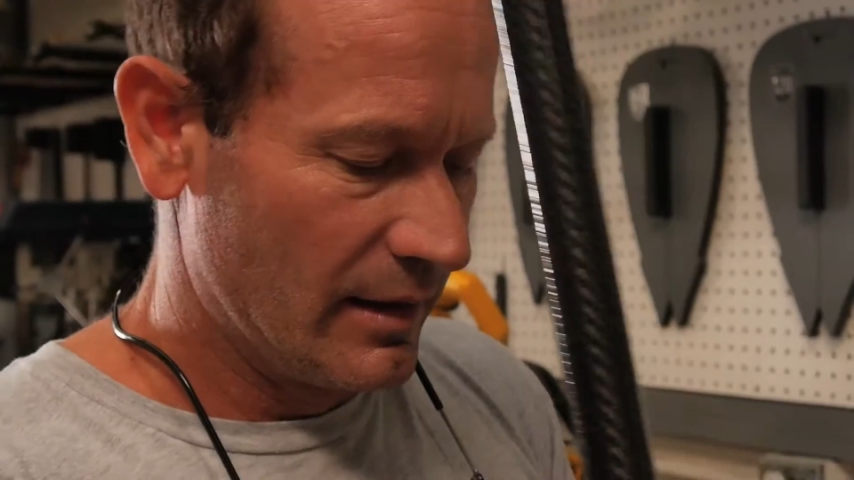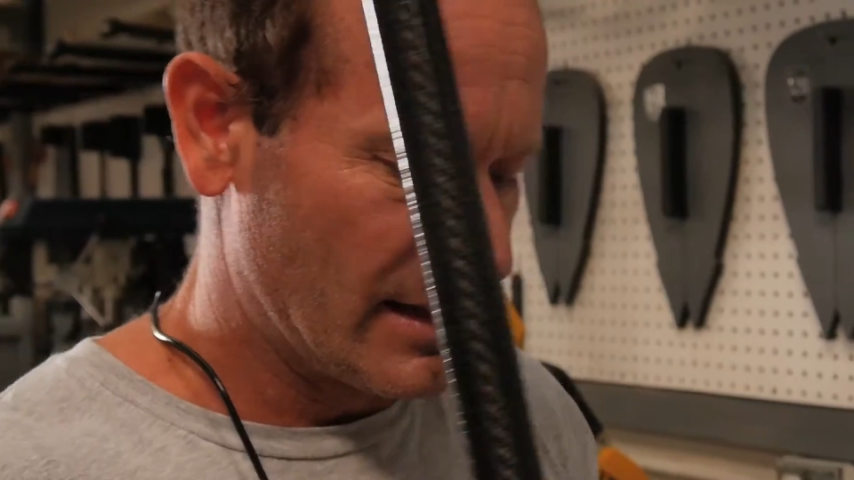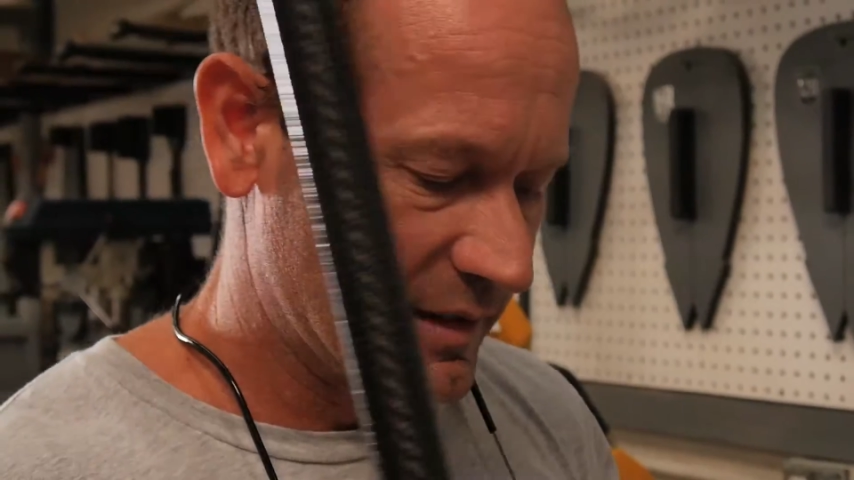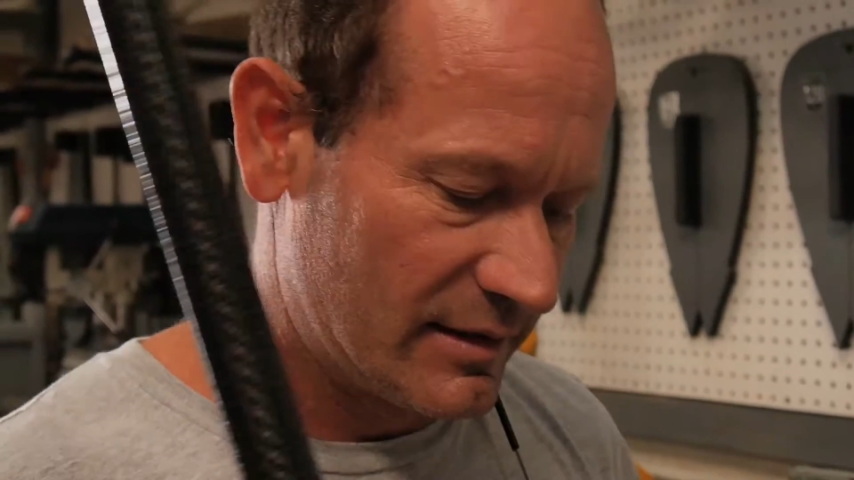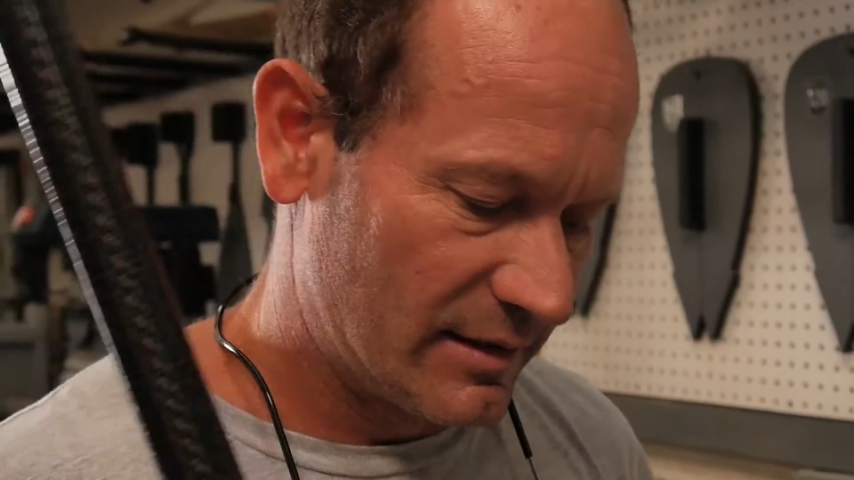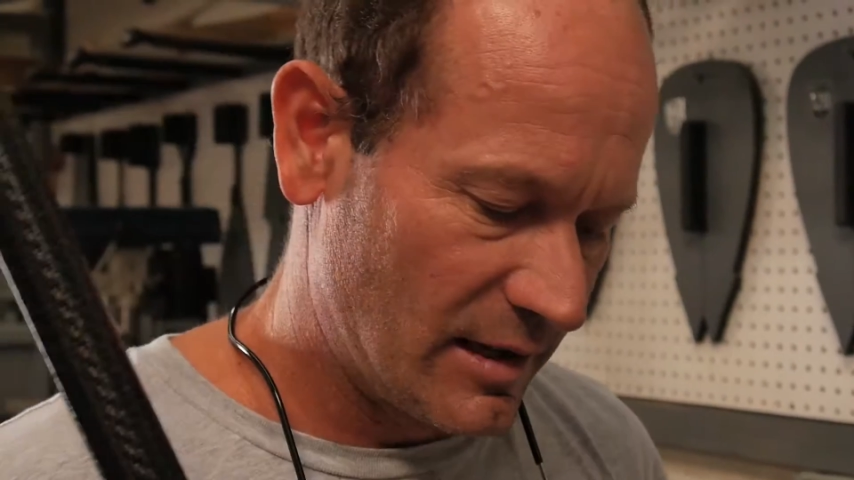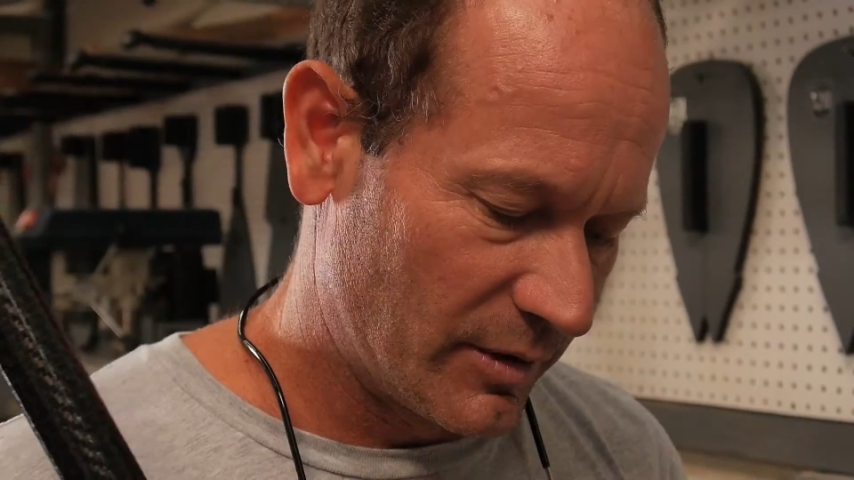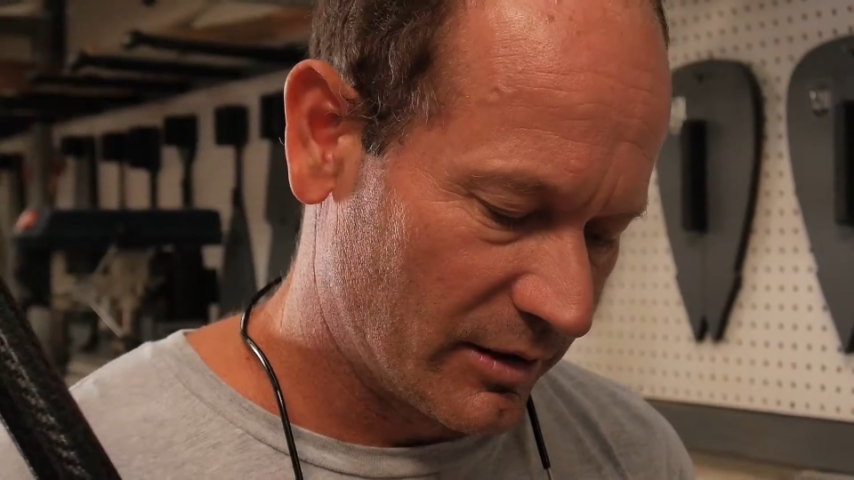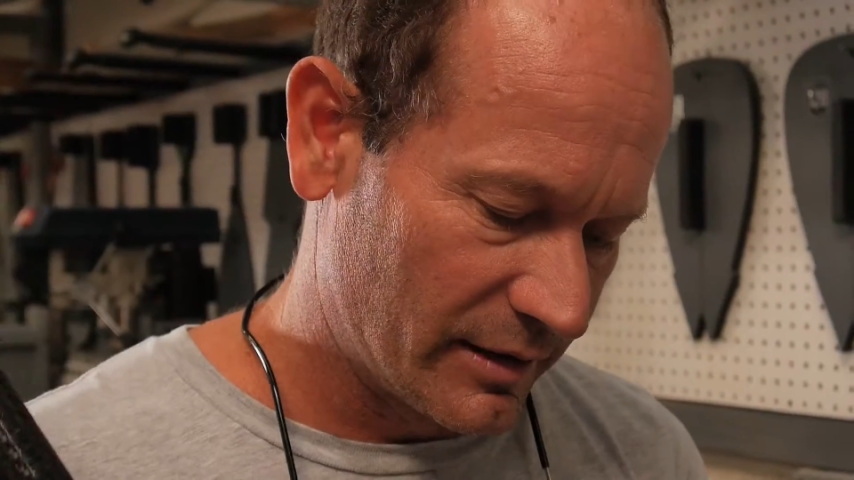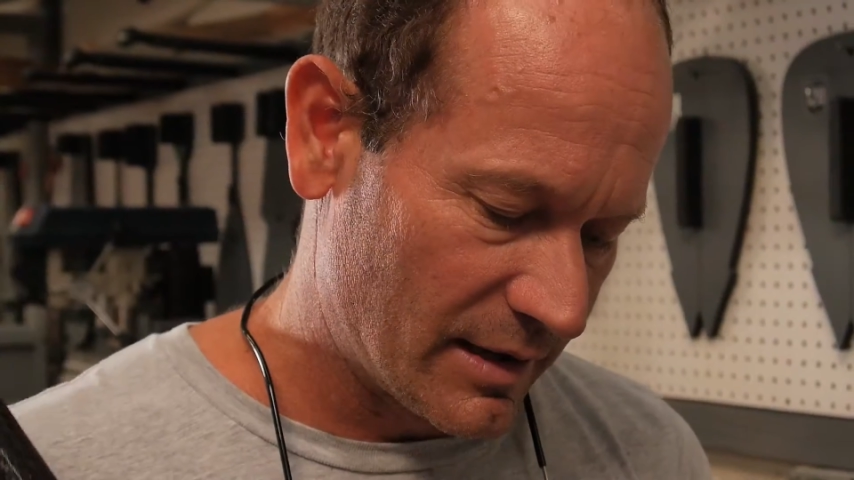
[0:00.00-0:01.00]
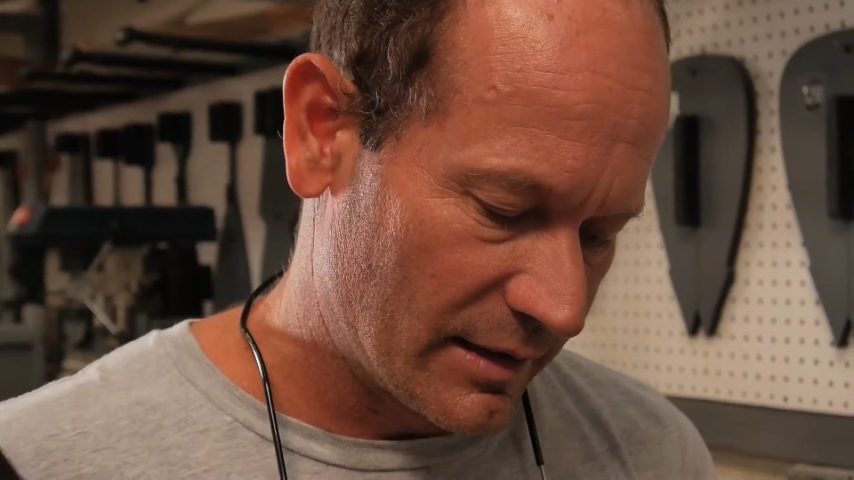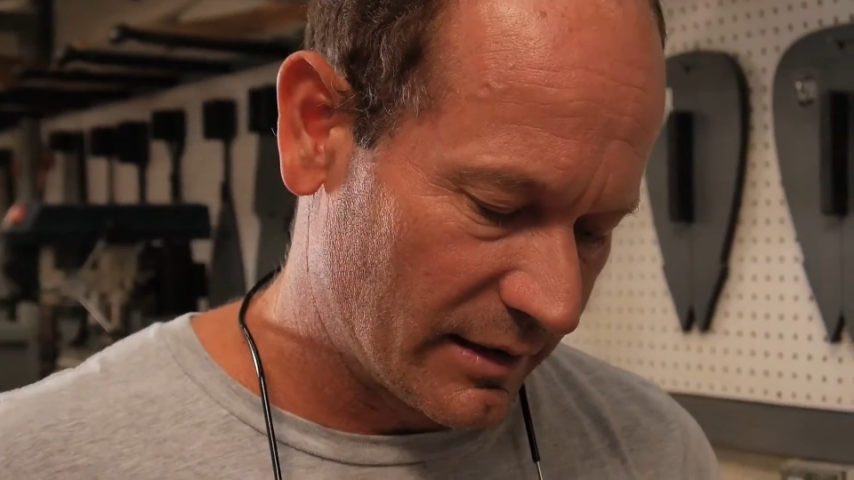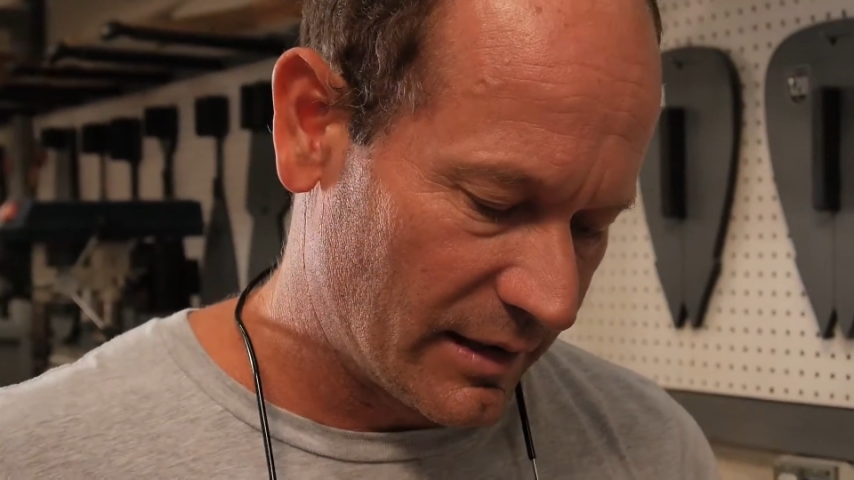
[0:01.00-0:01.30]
that's typically not the